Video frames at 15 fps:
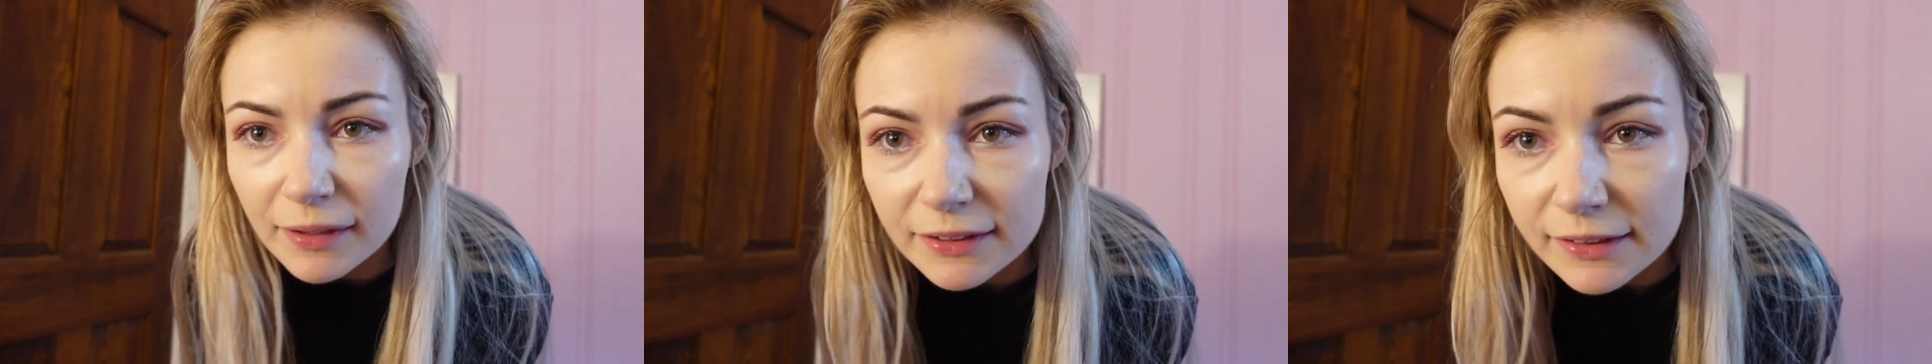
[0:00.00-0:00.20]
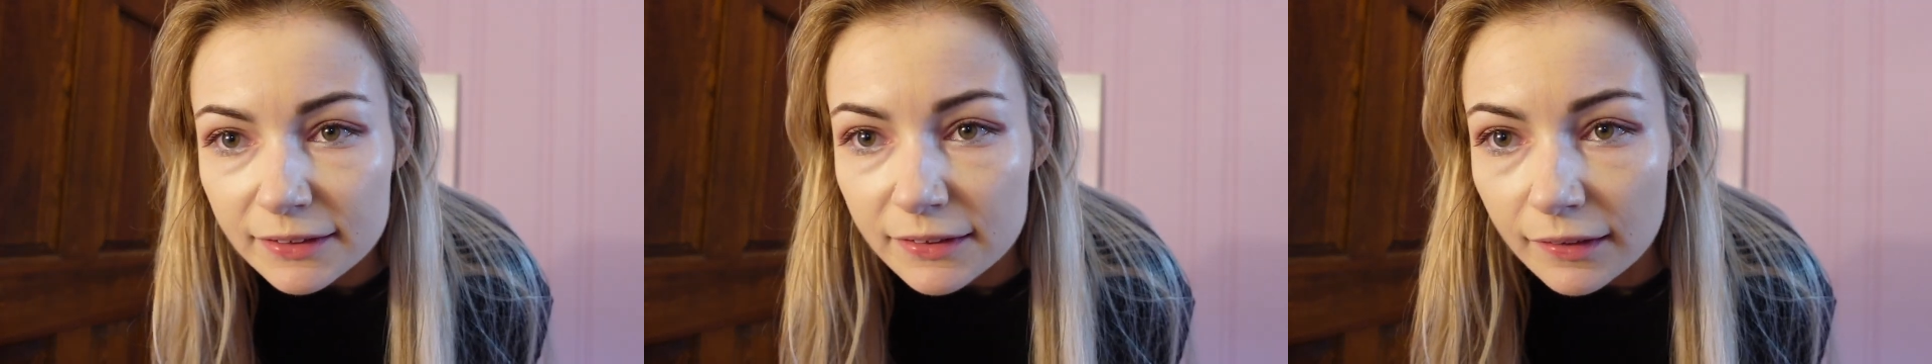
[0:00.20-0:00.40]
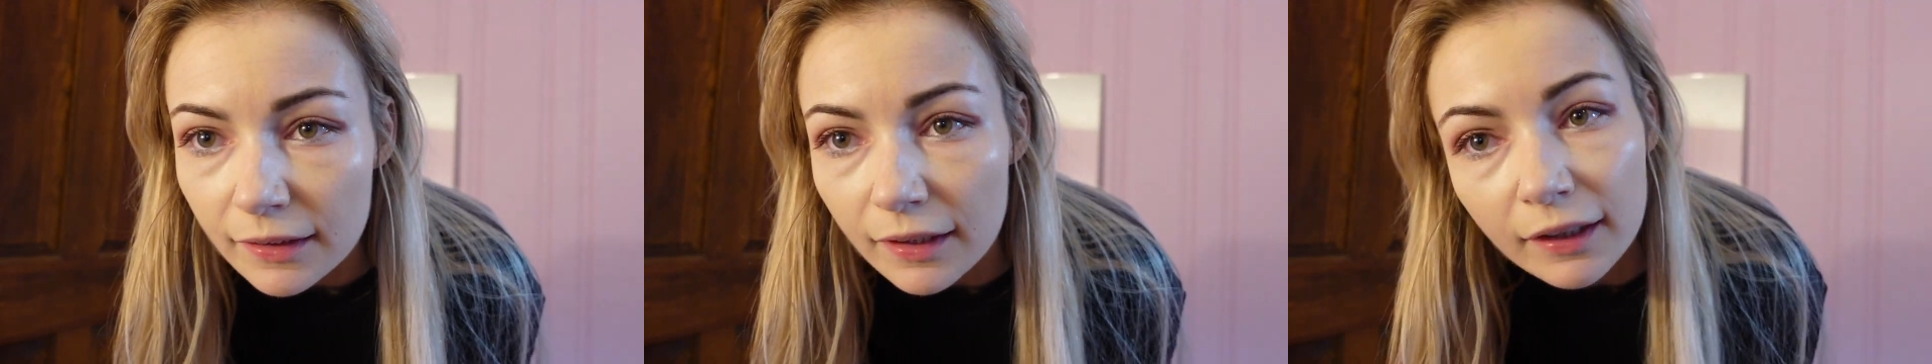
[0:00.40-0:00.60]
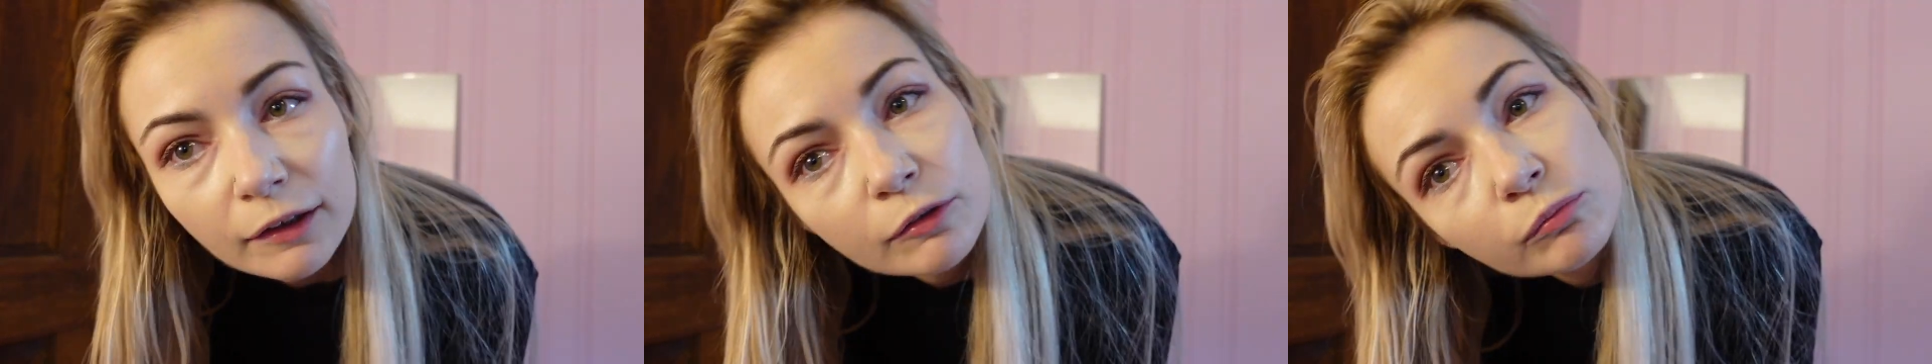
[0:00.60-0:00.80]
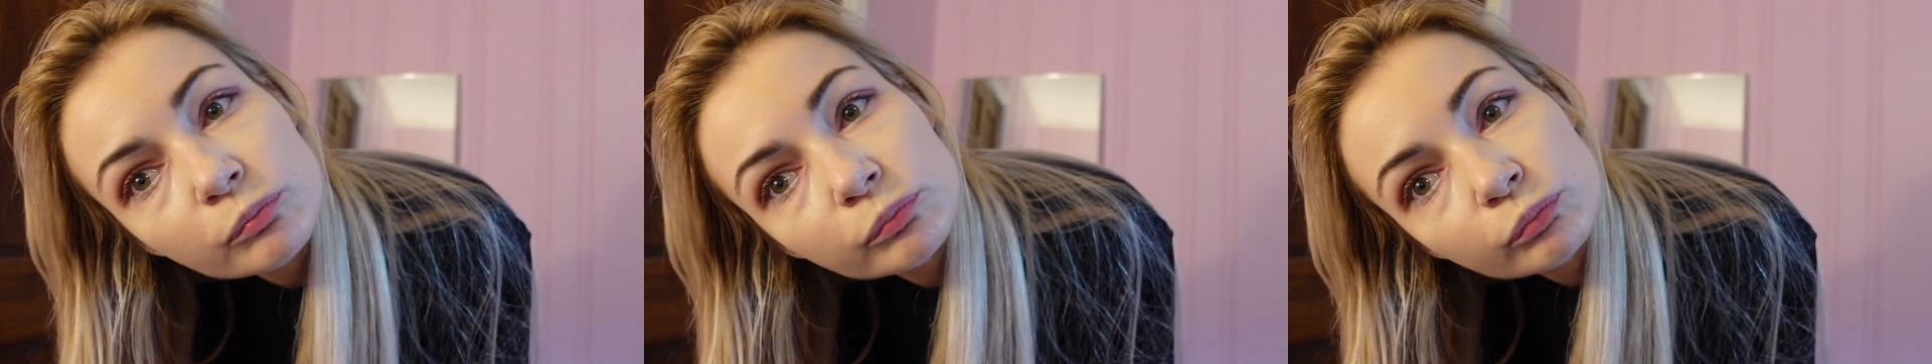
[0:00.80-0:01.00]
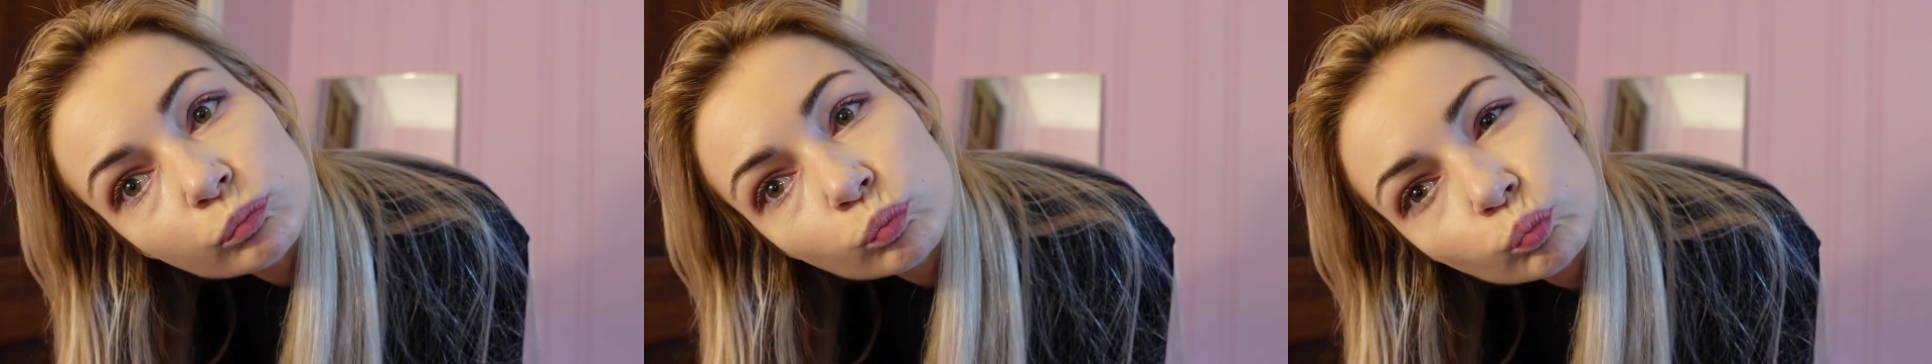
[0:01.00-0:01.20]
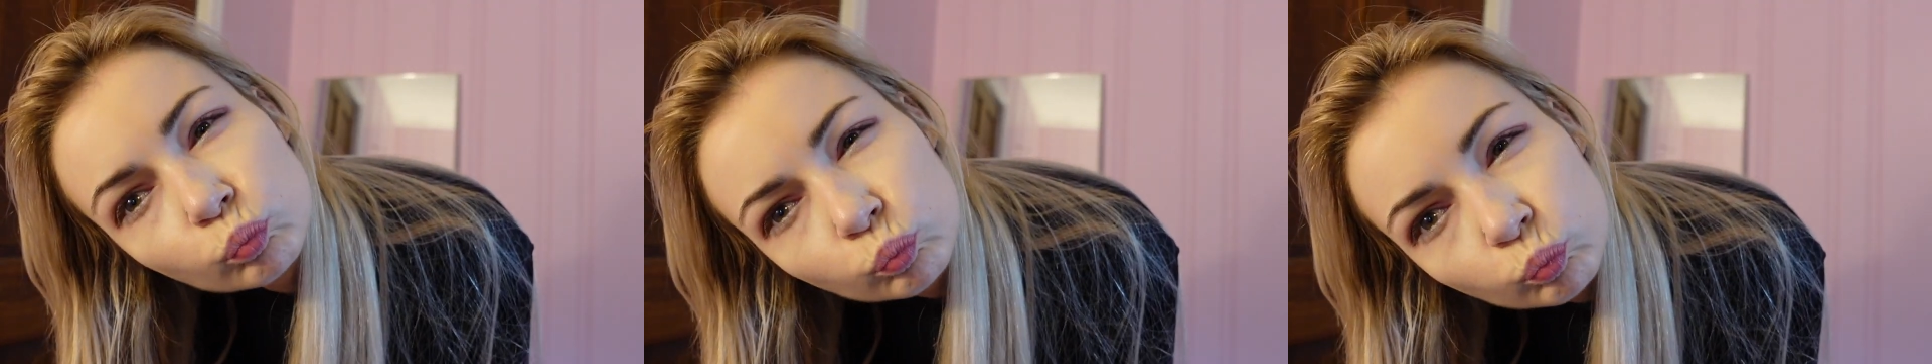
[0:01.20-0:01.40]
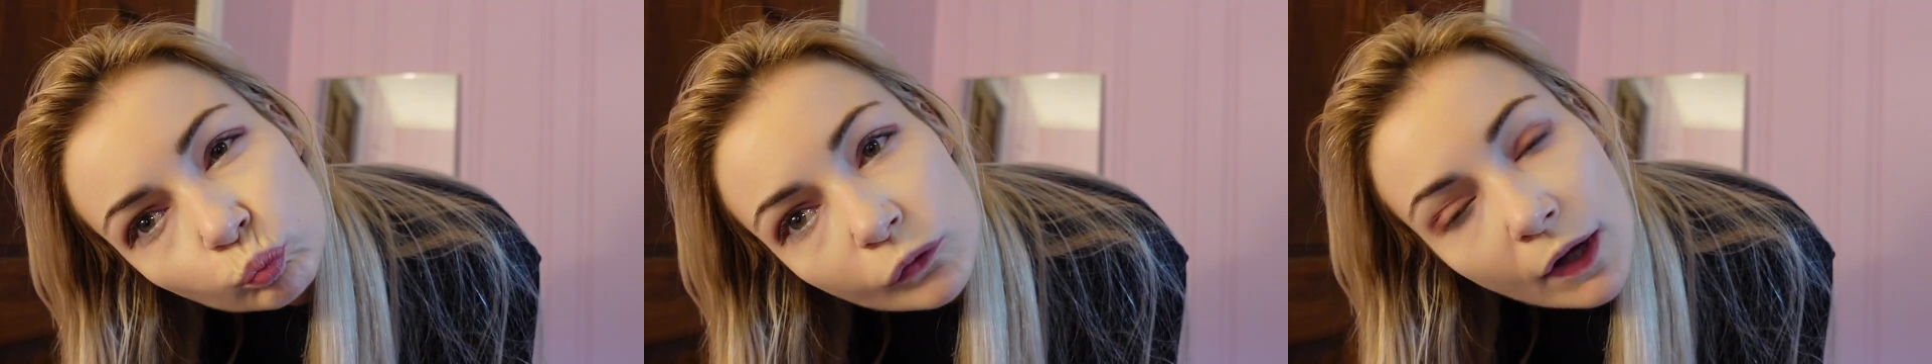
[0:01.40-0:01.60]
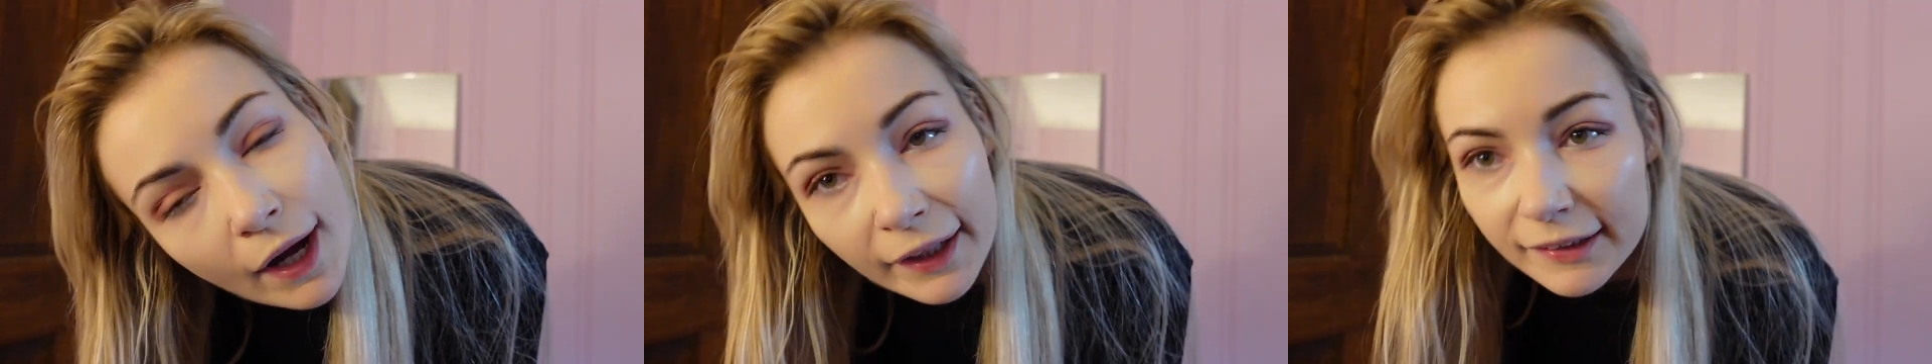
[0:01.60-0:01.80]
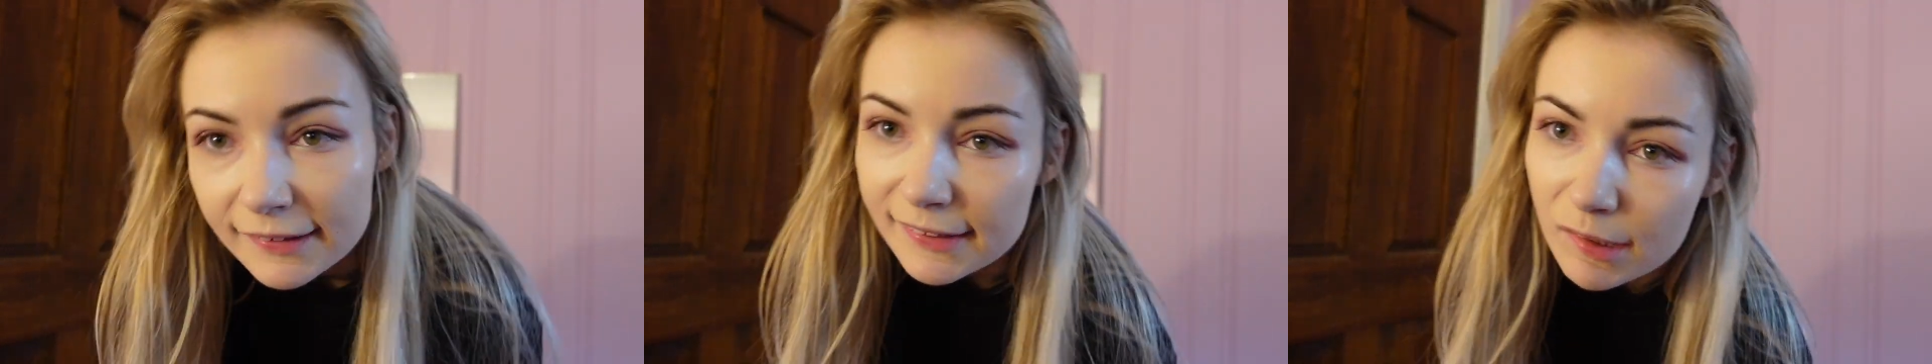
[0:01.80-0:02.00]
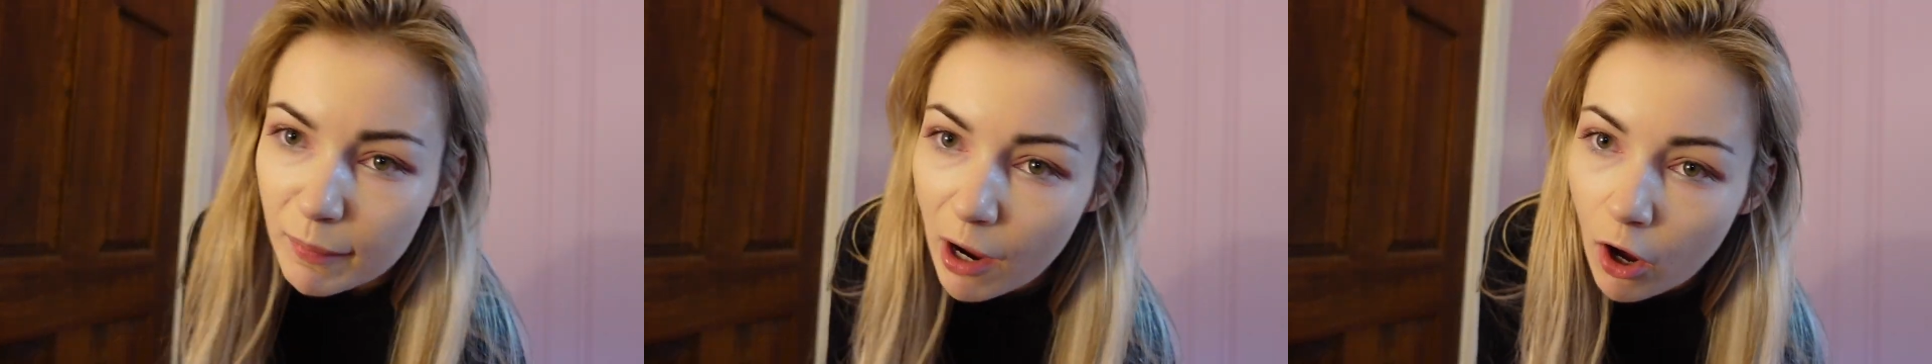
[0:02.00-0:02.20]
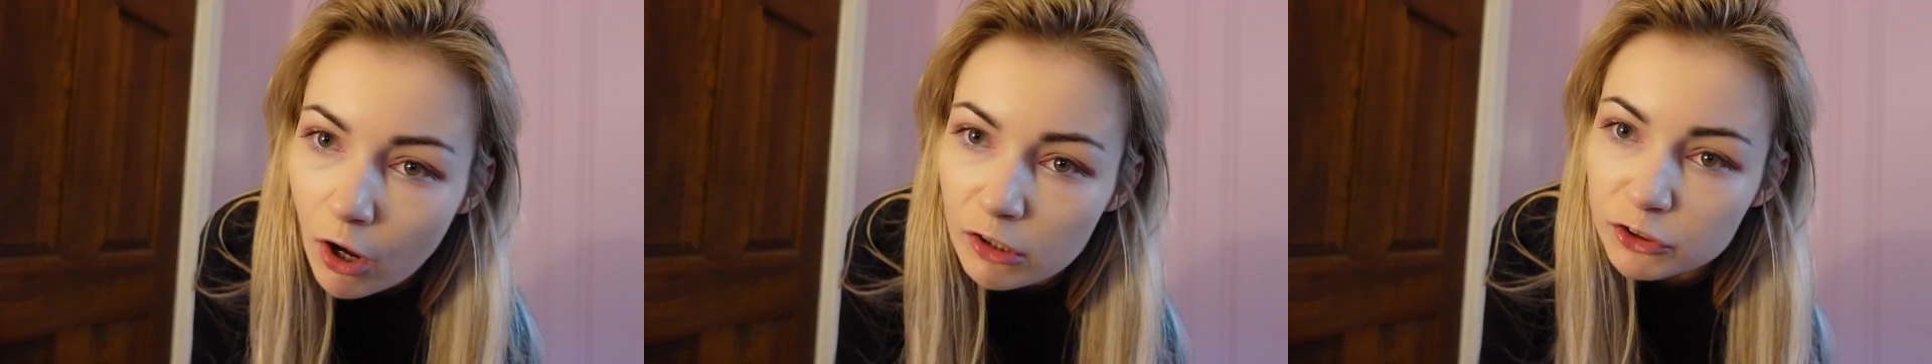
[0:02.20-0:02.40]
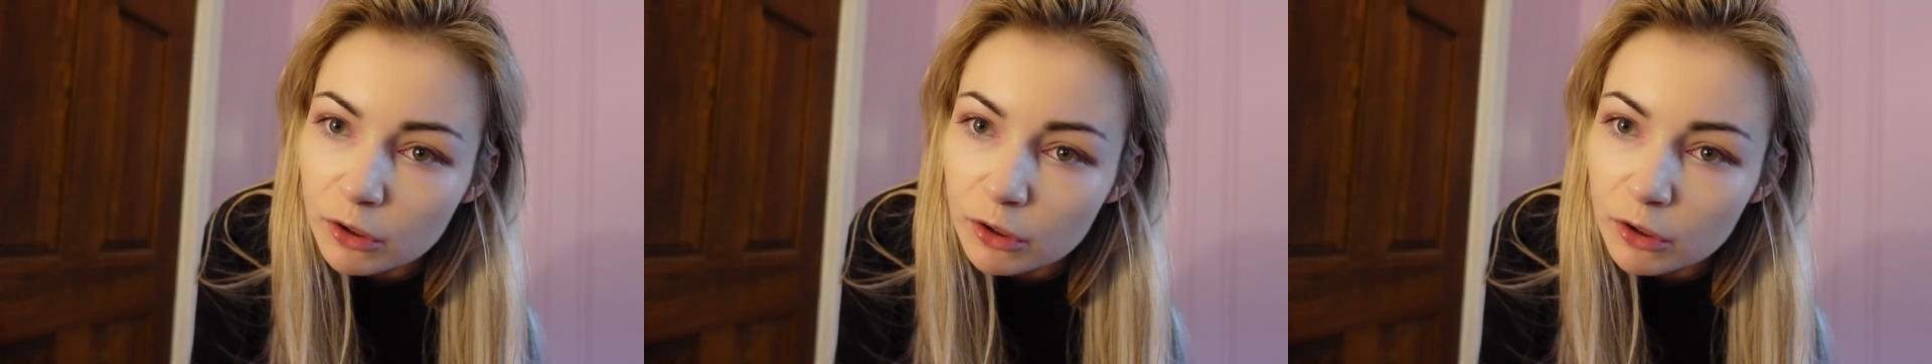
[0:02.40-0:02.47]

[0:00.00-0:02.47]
I did today. I didn't sleep at all,